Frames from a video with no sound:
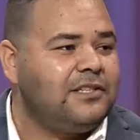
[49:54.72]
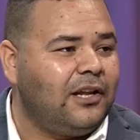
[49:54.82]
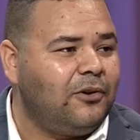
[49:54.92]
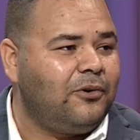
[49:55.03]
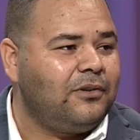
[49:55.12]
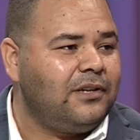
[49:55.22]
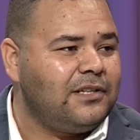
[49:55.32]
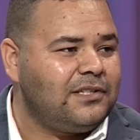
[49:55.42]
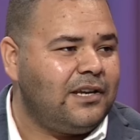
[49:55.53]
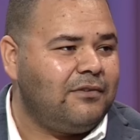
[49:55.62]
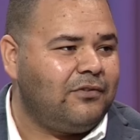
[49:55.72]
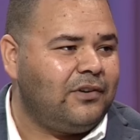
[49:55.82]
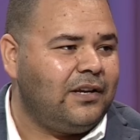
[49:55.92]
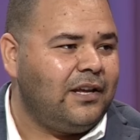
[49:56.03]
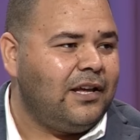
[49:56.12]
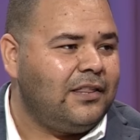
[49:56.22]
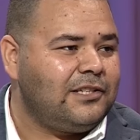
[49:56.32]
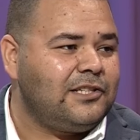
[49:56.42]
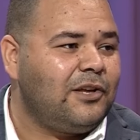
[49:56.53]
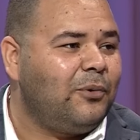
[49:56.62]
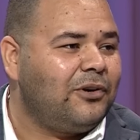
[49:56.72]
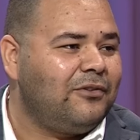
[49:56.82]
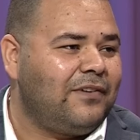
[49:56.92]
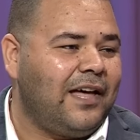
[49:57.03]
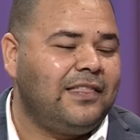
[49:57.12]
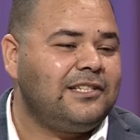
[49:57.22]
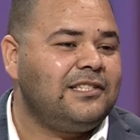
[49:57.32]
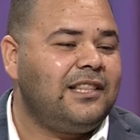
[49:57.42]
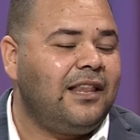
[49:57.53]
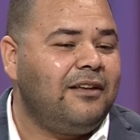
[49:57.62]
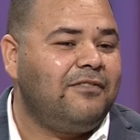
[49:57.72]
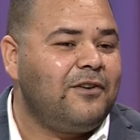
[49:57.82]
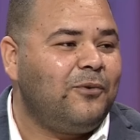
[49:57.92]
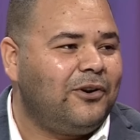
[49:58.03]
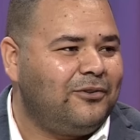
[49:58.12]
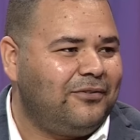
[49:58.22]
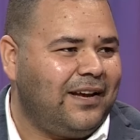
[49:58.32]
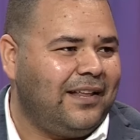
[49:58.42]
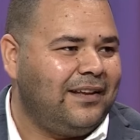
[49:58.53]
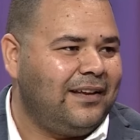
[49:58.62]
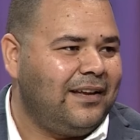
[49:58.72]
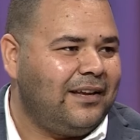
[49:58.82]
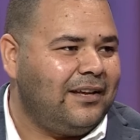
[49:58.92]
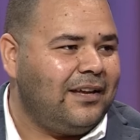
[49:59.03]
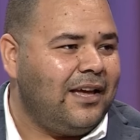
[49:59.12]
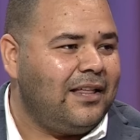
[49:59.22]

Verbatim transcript: a Lord and Savior. This is mm. the Word of God. This is the living Word of God. Yes.